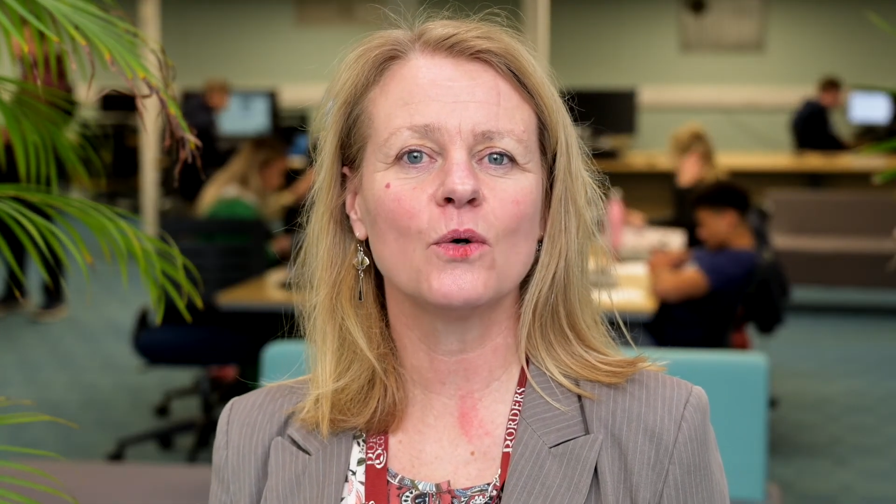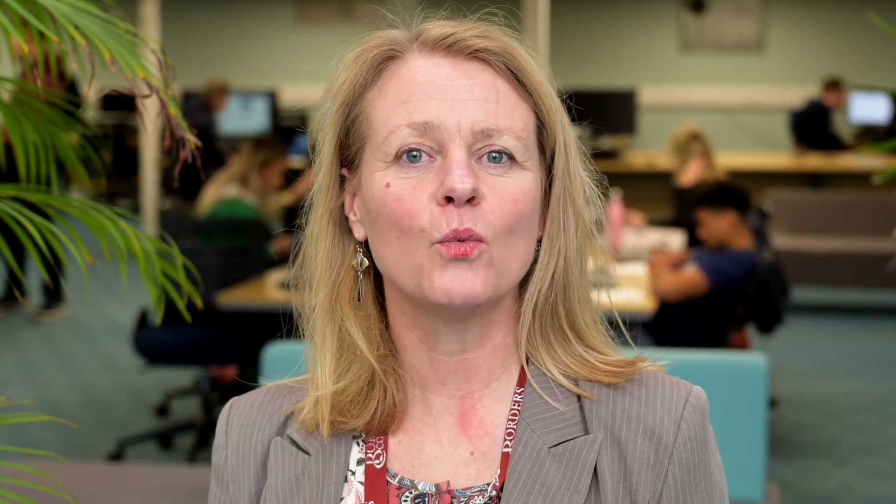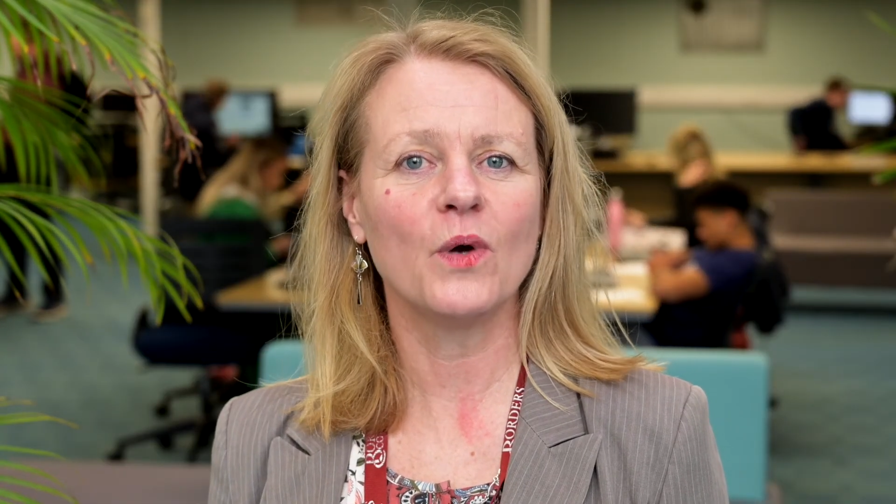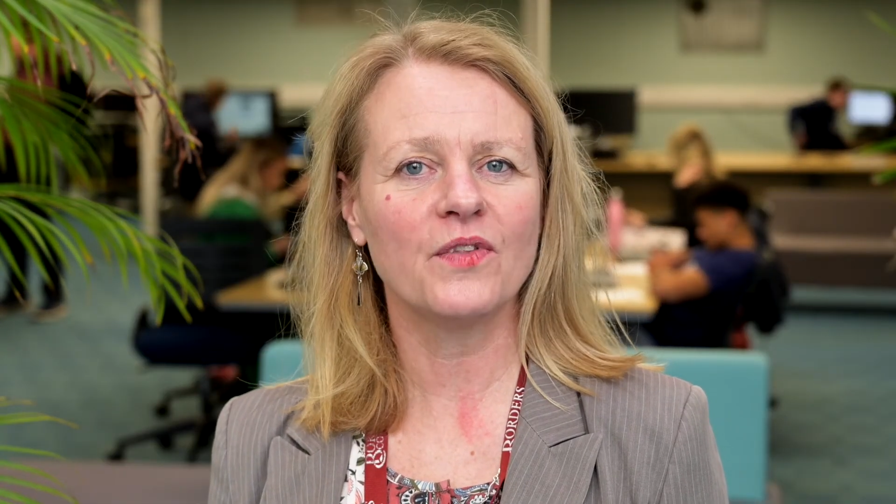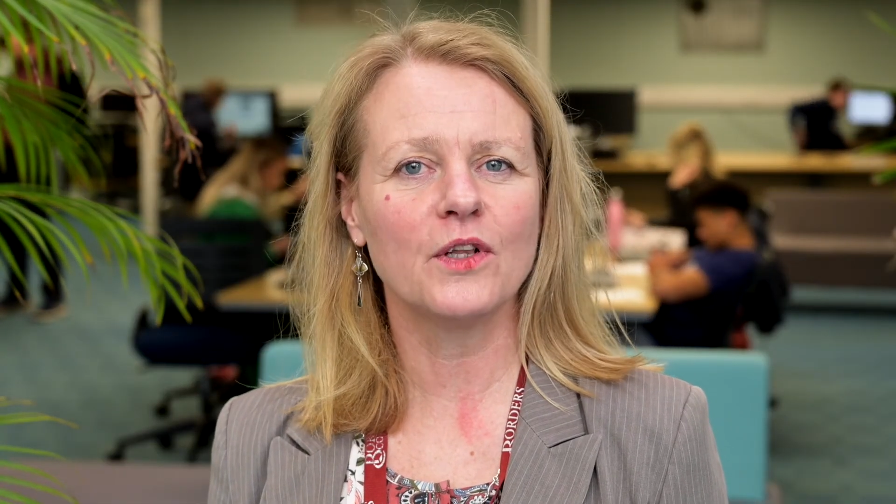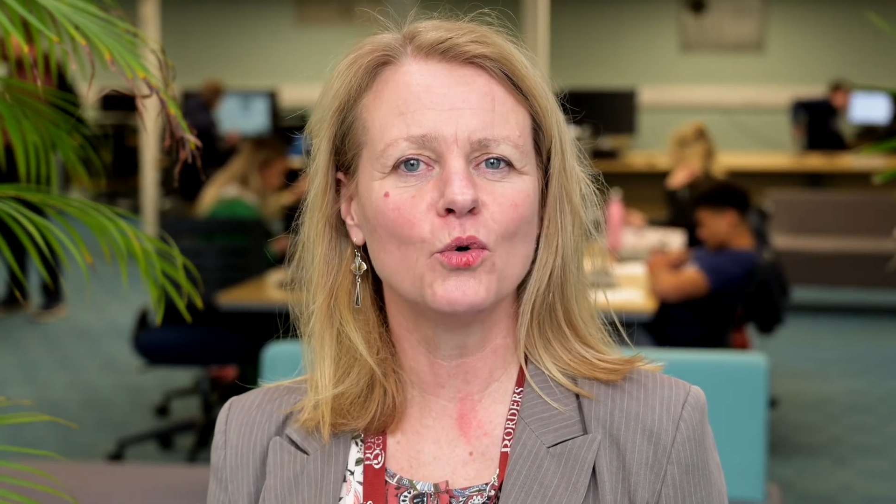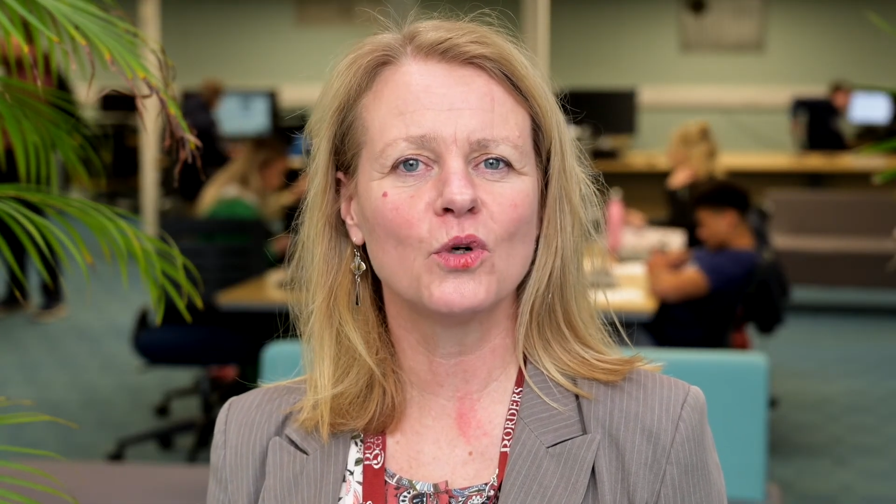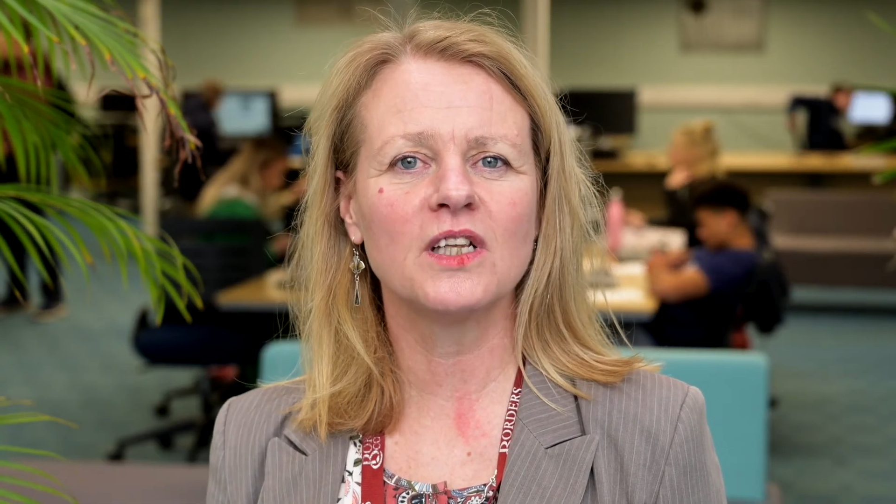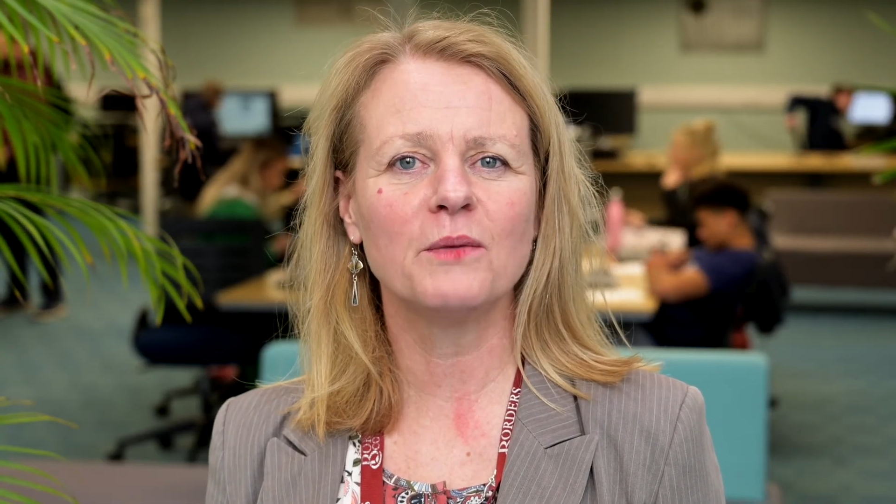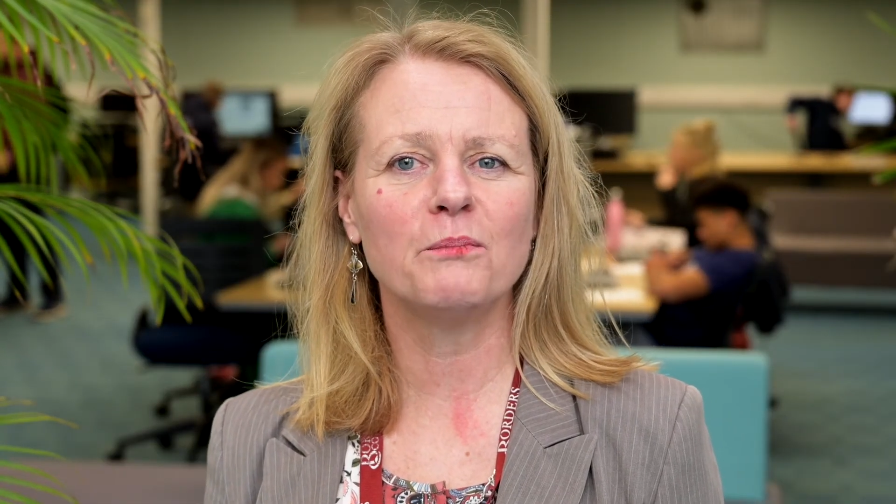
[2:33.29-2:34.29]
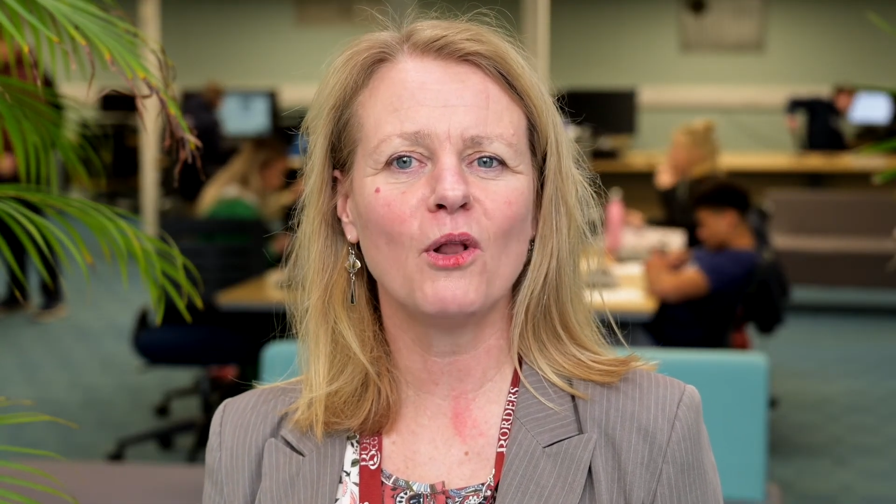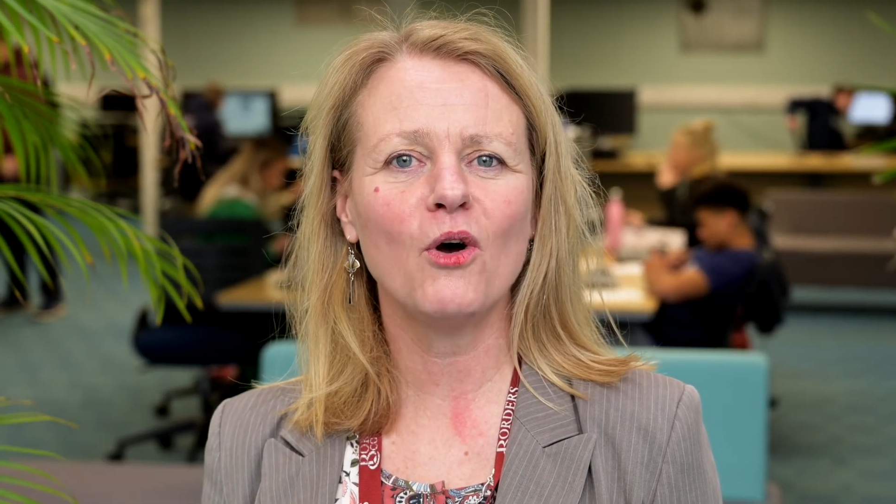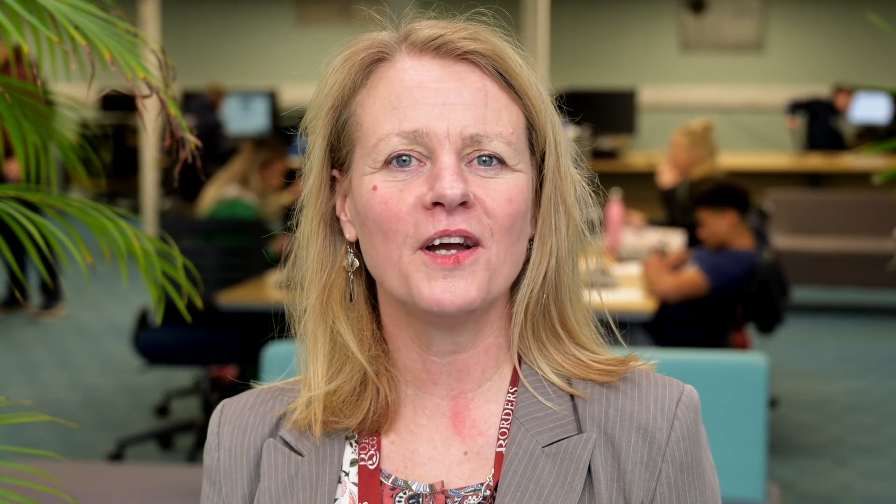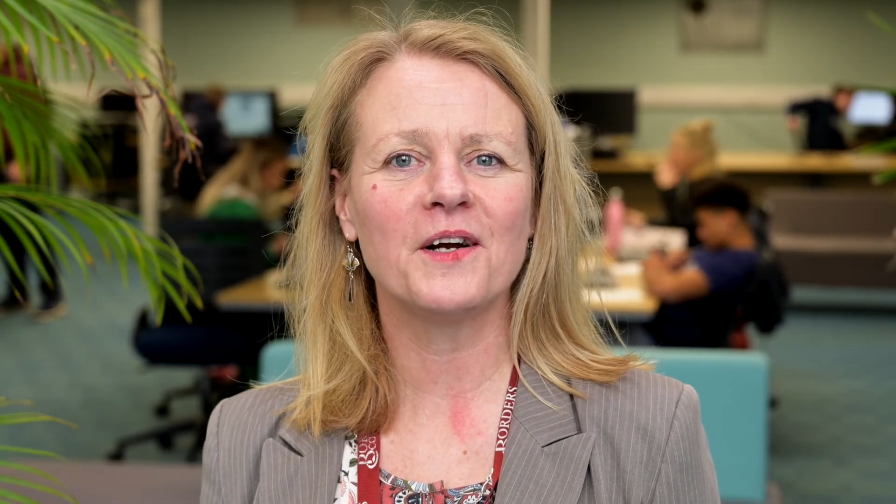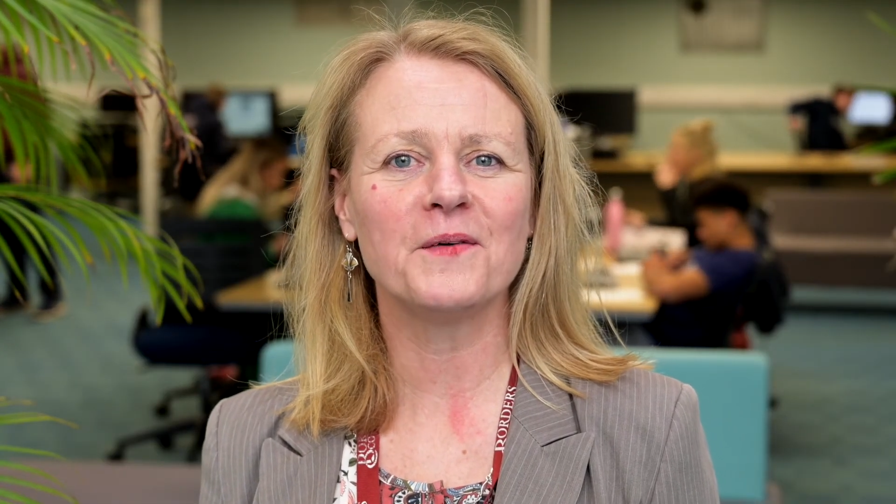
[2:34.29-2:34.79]
with a local
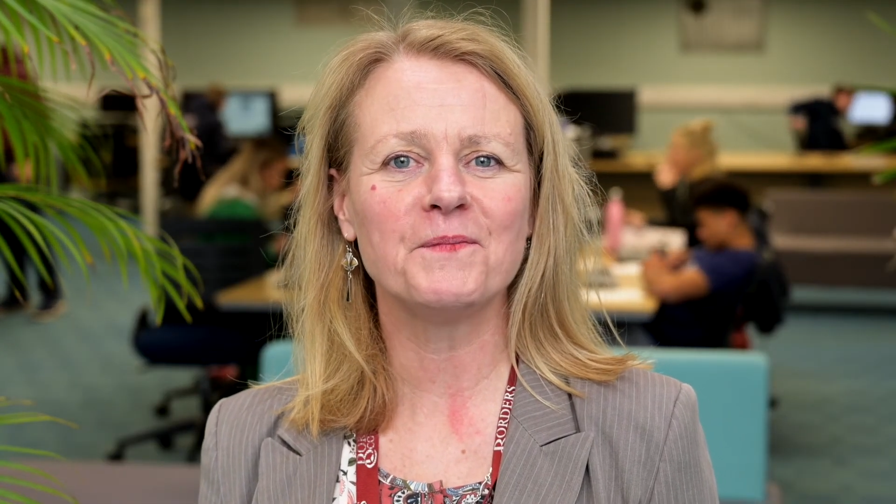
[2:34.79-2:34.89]
employer.